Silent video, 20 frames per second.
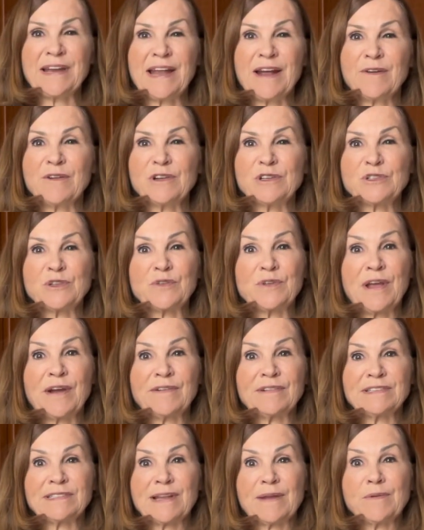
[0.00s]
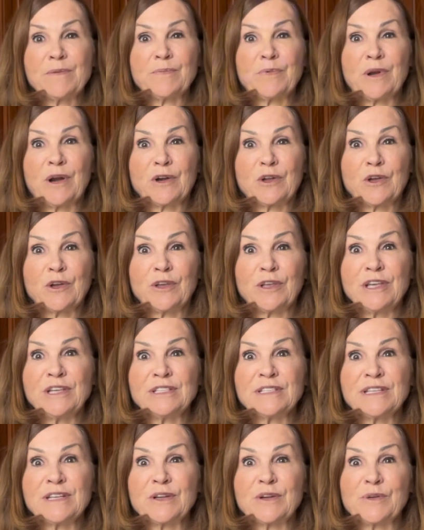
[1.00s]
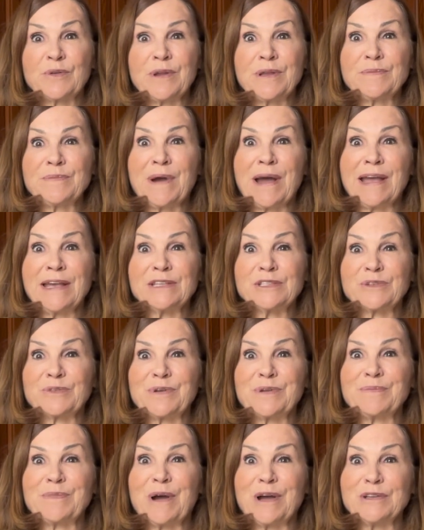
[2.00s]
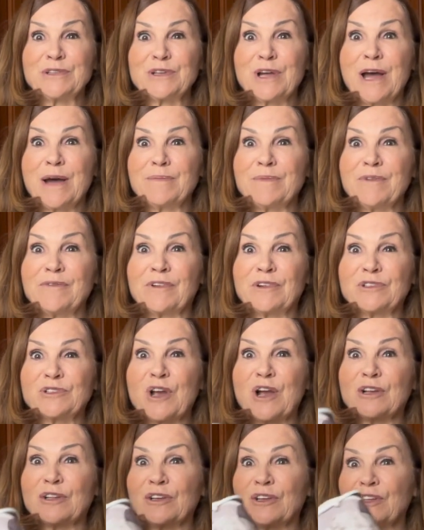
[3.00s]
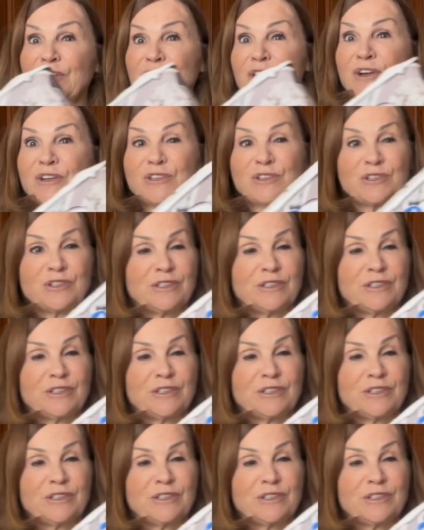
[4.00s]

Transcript: hour, so now it's time to put our cookies and cream ice cream on top of our chocolate ganache.